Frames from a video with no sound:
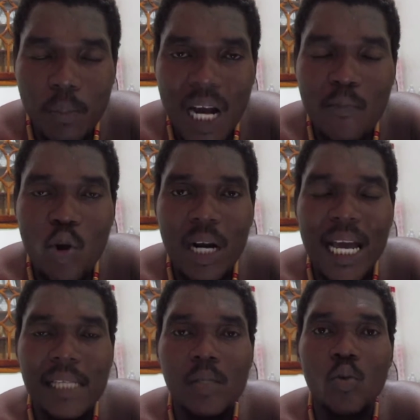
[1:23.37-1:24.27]
Paul Bogle
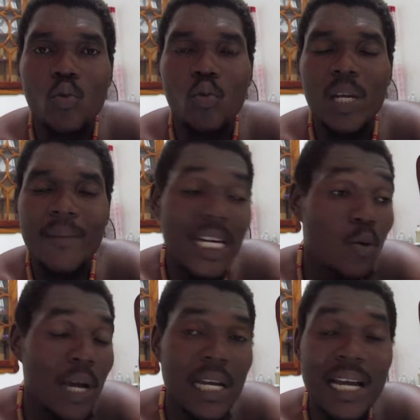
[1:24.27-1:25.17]
High School,
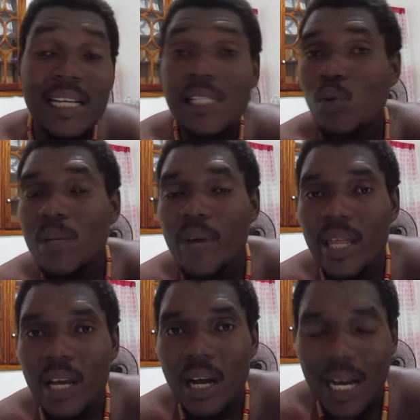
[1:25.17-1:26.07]
Emmanuel and his twin
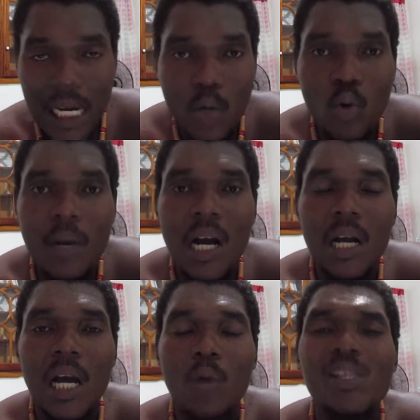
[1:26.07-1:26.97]
brother, Alalu
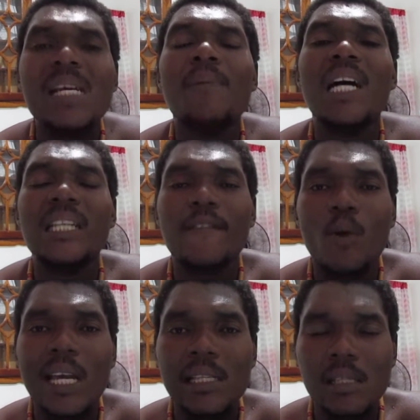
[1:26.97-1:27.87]
Morgan, was a part of
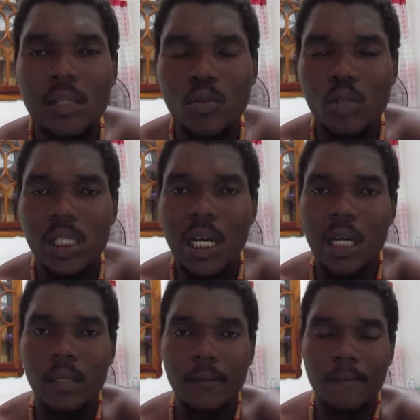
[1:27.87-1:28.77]
our institution